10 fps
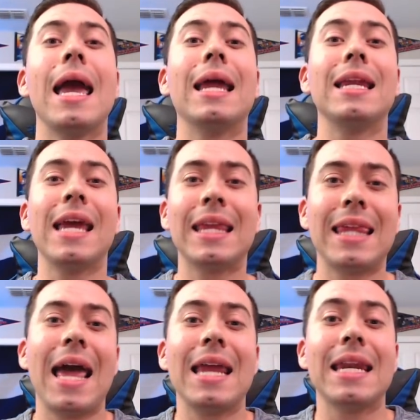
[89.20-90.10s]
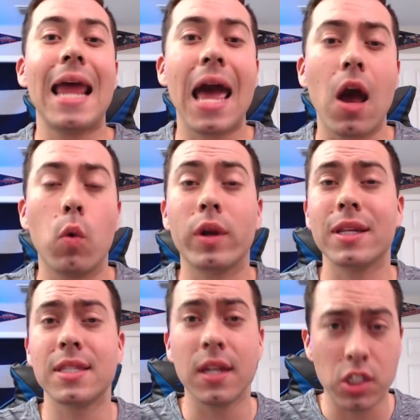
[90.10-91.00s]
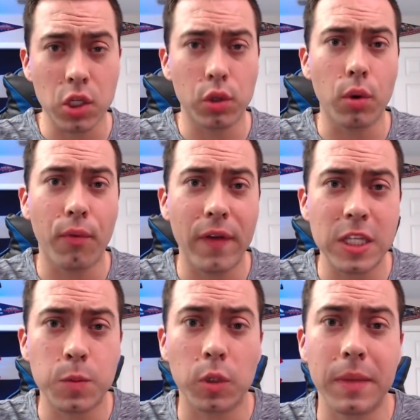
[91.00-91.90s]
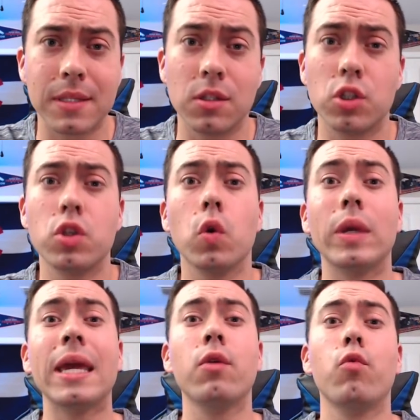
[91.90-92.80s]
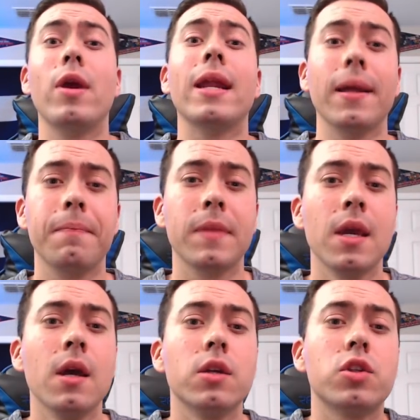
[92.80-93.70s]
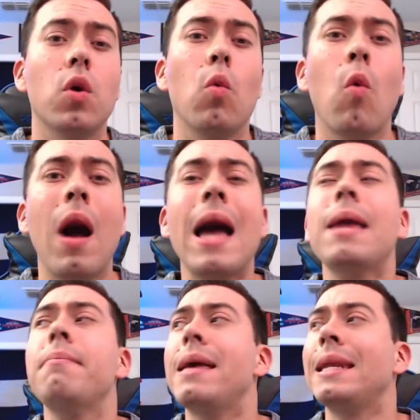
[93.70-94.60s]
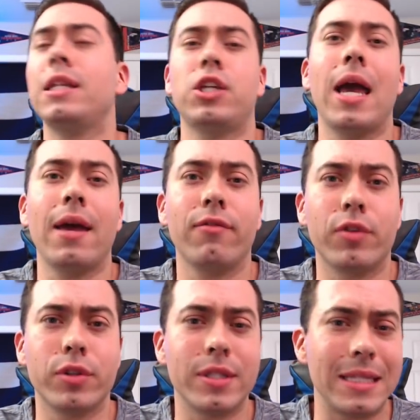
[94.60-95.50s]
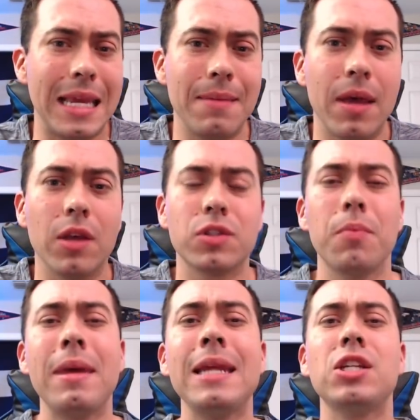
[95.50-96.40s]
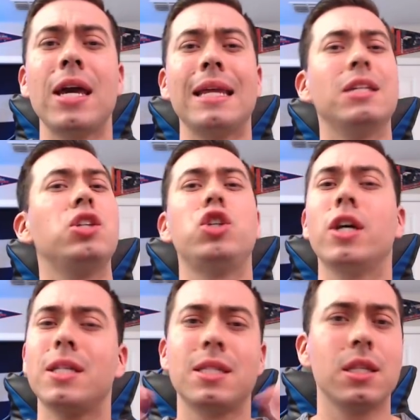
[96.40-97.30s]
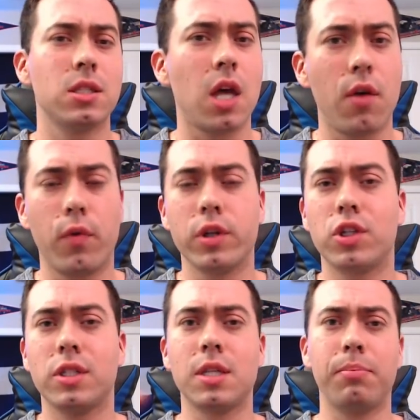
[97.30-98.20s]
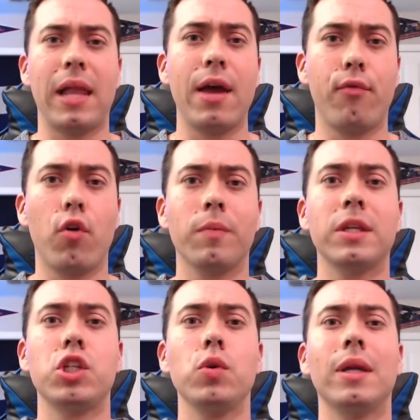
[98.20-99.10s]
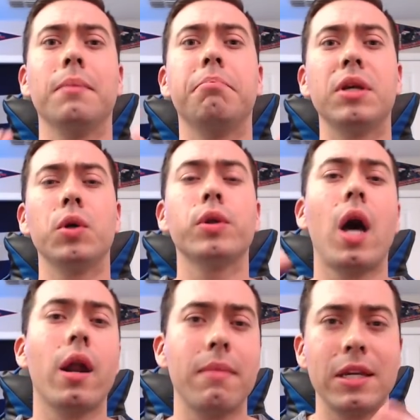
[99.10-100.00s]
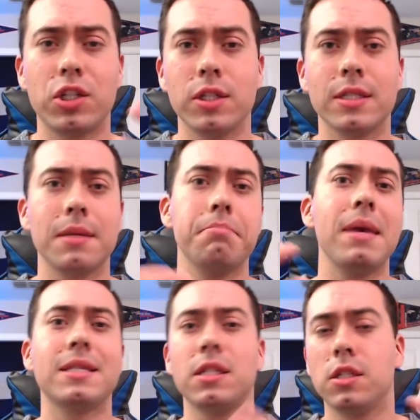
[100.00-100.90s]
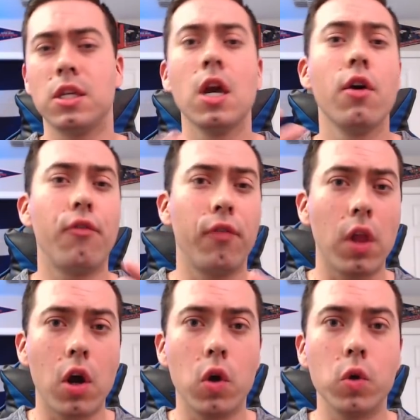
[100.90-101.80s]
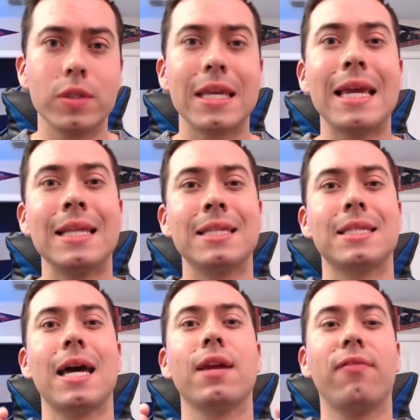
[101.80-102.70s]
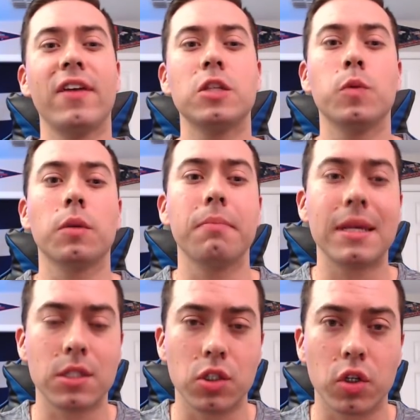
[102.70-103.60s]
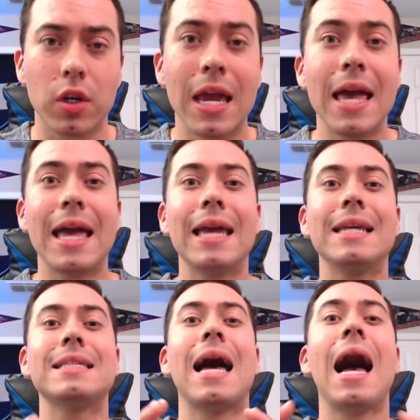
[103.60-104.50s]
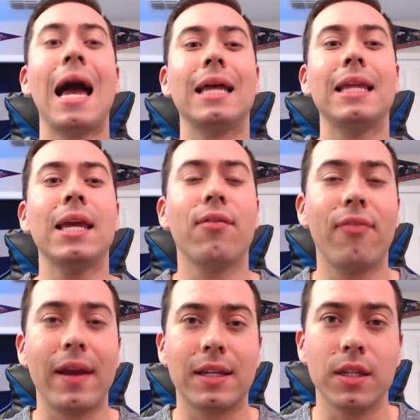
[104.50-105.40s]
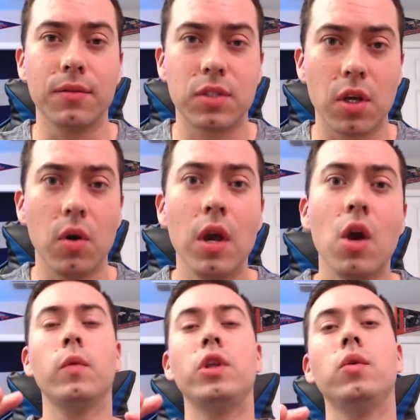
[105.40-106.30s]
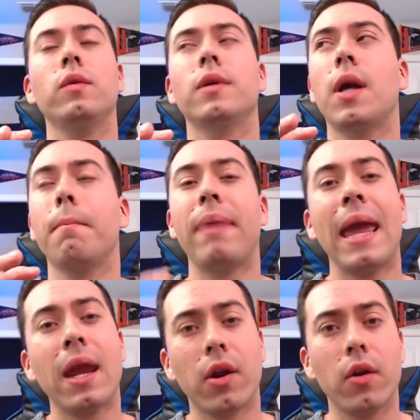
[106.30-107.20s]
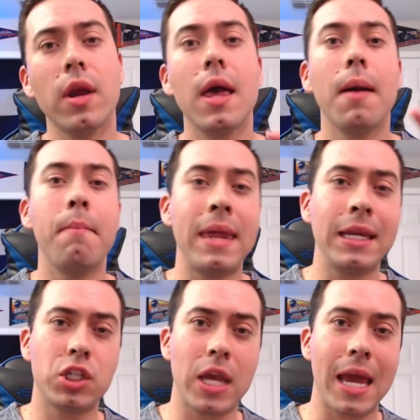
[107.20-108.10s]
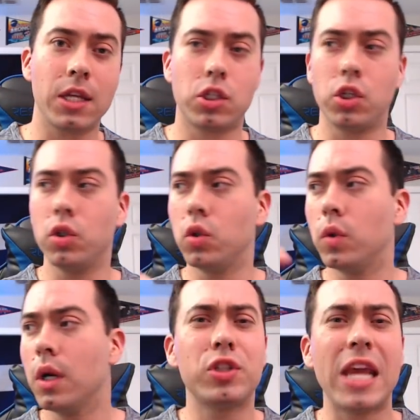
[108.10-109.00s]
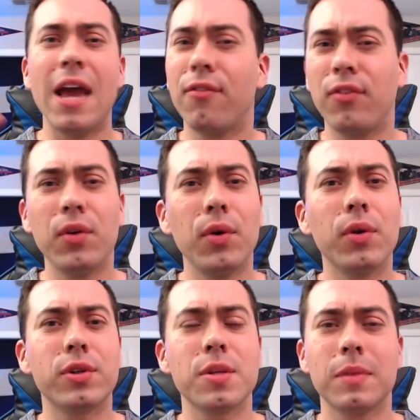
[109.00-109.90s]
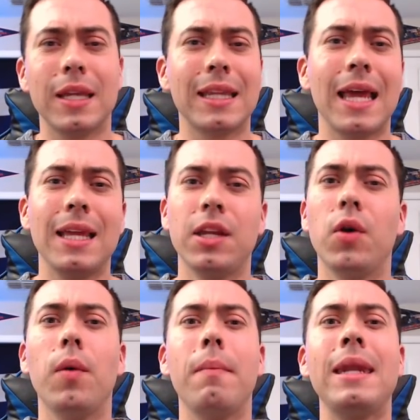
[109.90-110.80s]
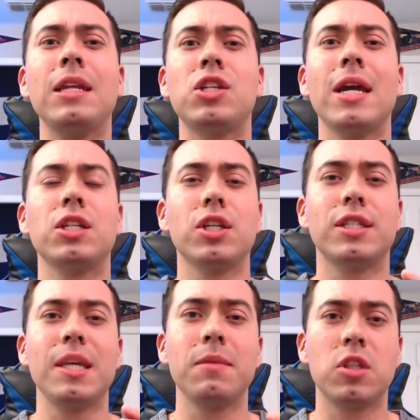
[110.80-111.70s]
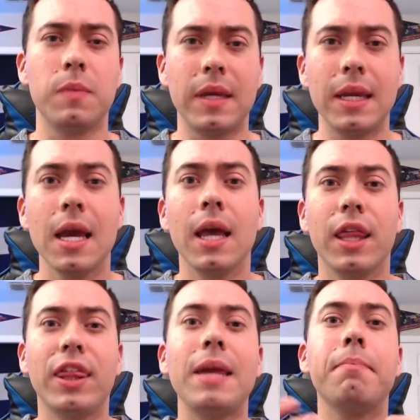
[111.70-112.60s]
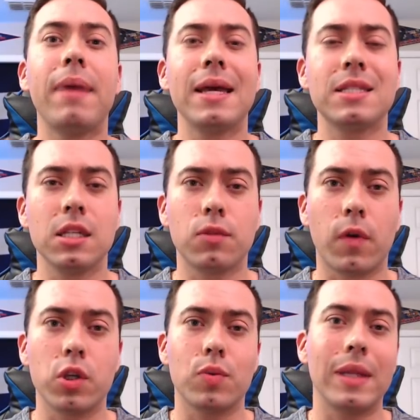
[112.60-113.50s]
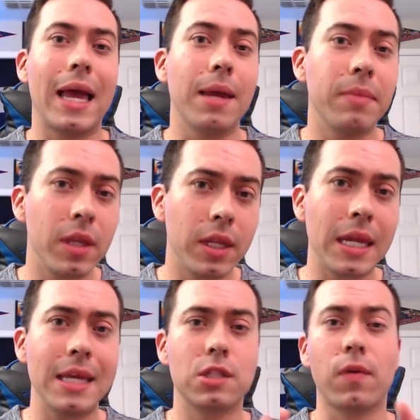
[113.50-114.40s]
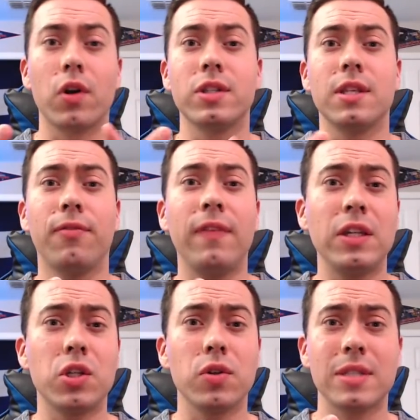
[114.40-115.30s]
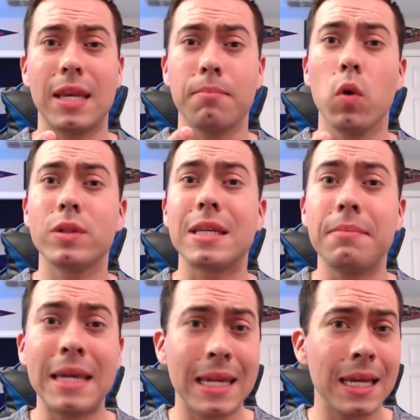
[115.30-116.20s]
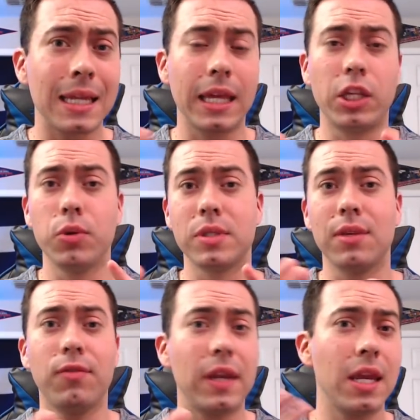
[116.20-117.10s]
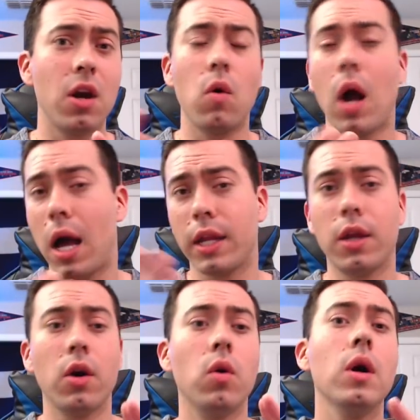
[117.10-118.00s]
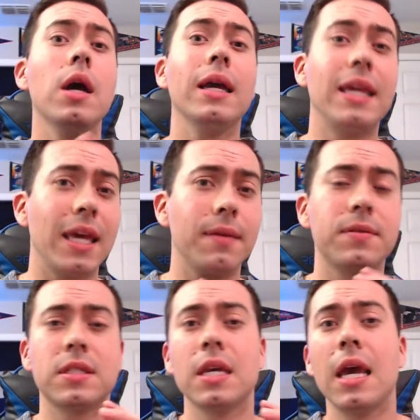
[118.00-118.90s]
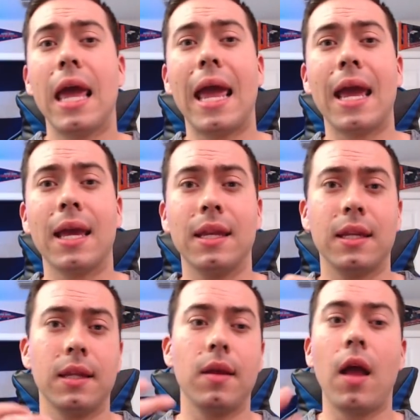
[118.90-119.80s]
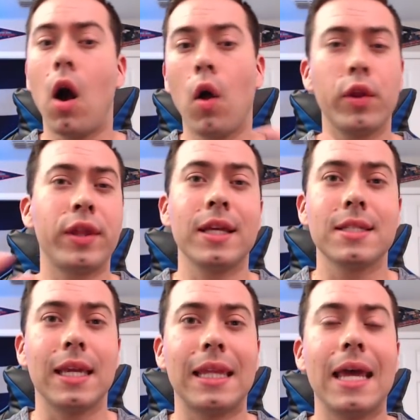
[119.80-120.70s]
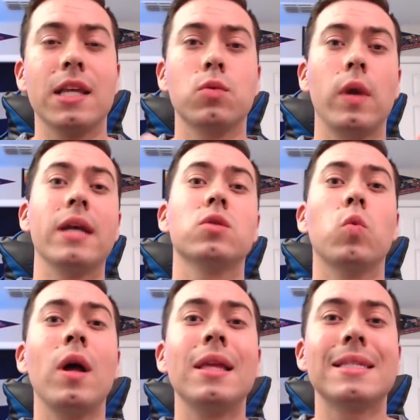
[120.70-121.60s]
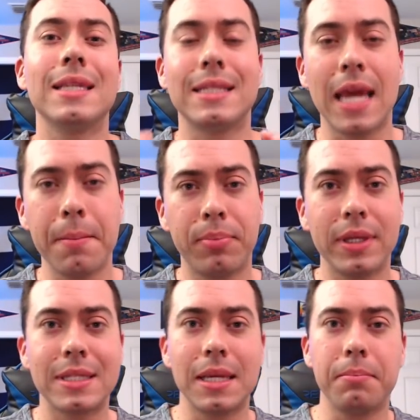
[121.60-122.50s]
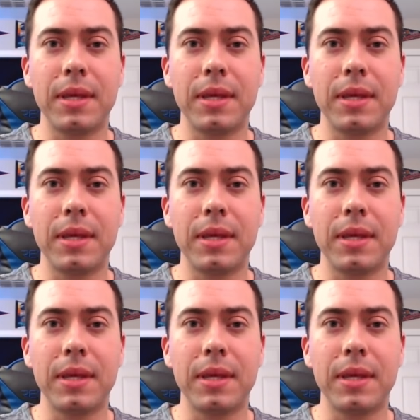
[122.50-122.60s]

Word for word: and get that now. We're gonna send it to you through a Facebook message, so get ready. So why ManyChat versus email? So ManyChat is just the software, it's just the platform that you can build automations and message flows inside Facebook Messenger. It is highly effective. So when you compare ManyChat to Chatfuel or something like that, you know, ManyChat just seems to be the best as far as reliability, as far as the features like multimedia, like using video, audio, GIFs, and all the things like that, as well as the templates and